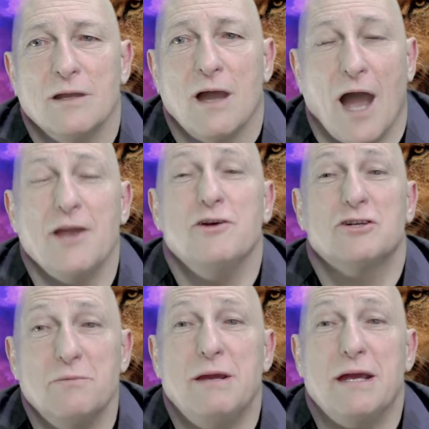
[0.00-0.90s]
I used
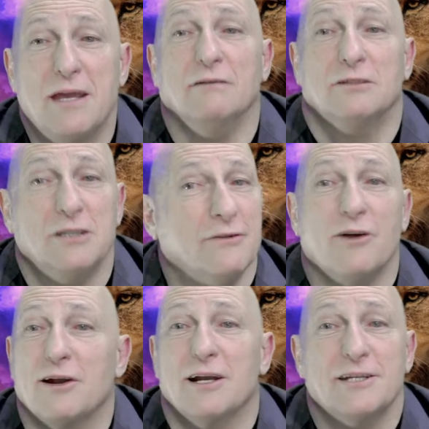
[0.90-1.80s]
to be guilty of
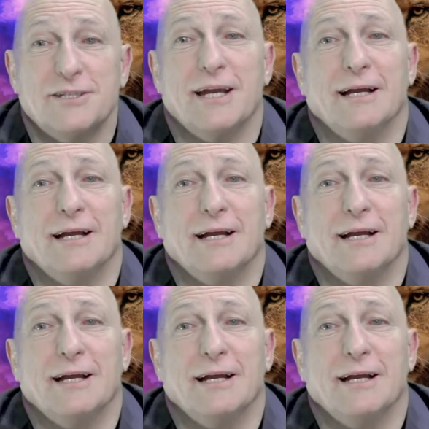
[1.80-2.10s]
not listening